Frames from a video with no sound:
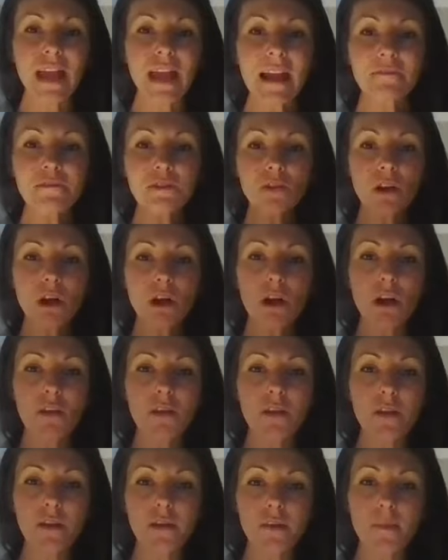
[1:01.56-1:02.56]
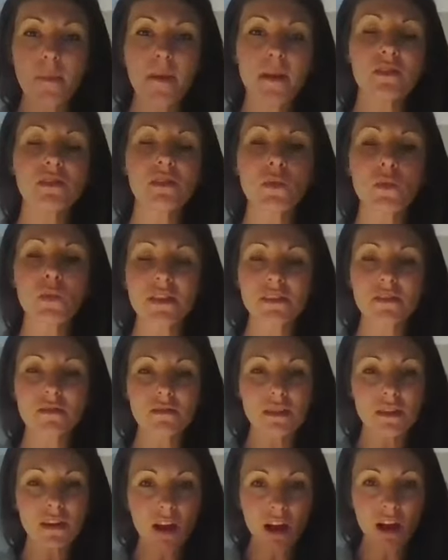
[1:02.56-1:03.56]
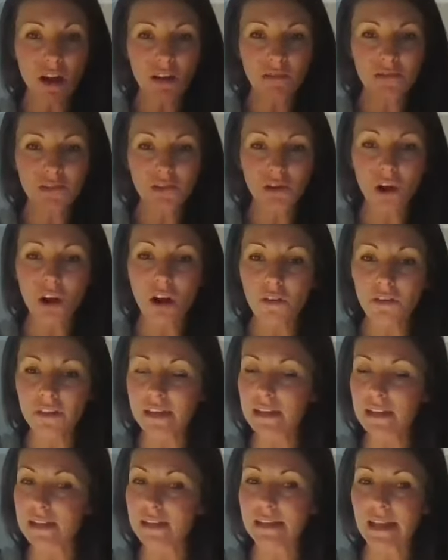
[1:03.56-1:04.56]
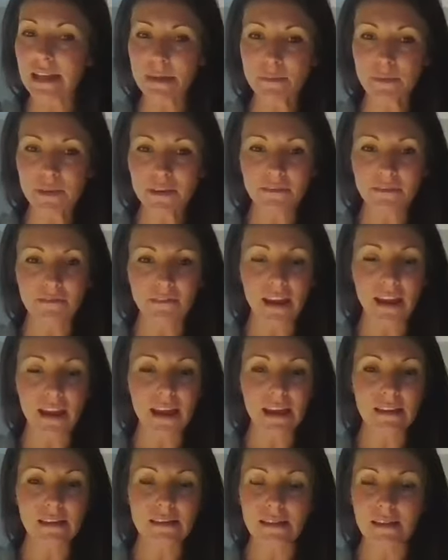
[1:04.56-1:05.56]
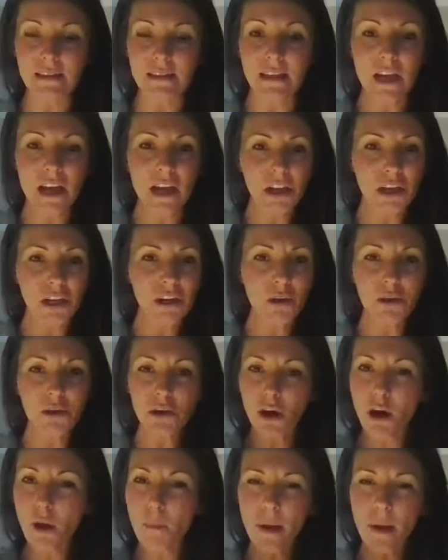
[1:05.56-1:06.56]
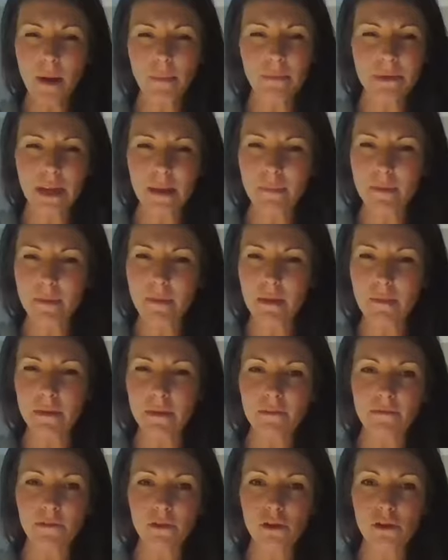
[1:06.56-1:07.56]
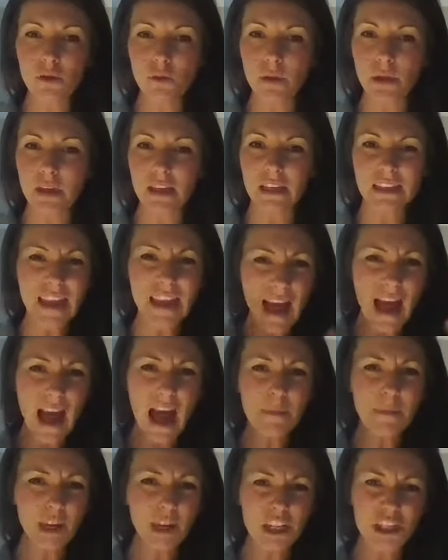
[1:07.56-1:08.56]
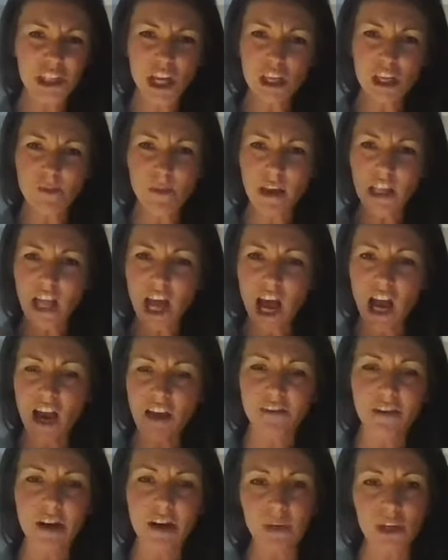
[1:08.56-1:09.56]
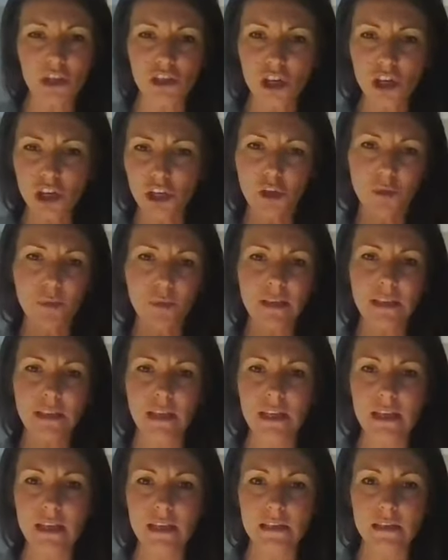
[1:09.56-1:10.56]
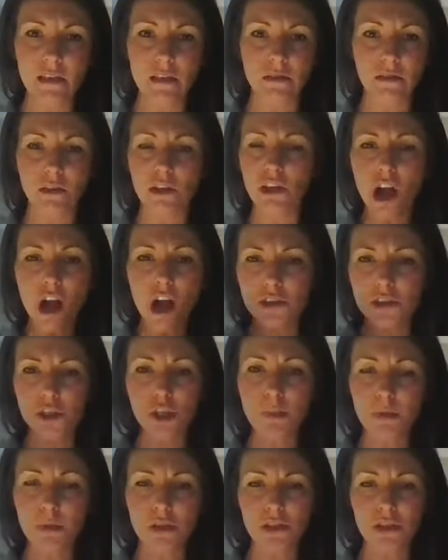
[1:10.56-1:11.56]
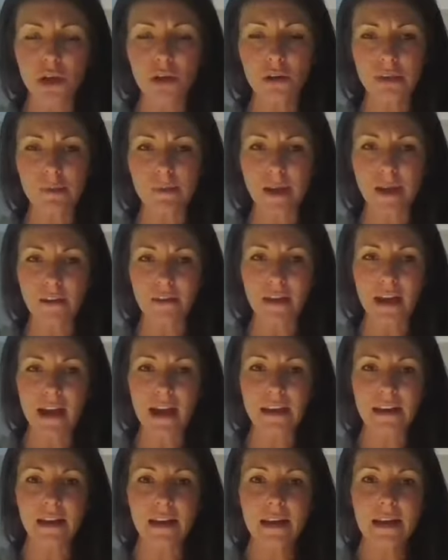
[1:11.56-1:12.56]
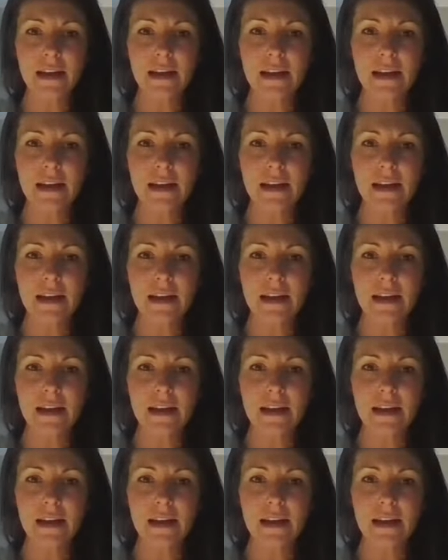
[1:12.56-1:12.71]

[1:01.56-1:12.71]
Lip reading: after all the bells and whistles, and after all the excitement fades, and you know, you're all pumped up, and maybe the first week, and yeah, I'm going to change my life, and I'm going to start a new business, and you're all super stoked about that.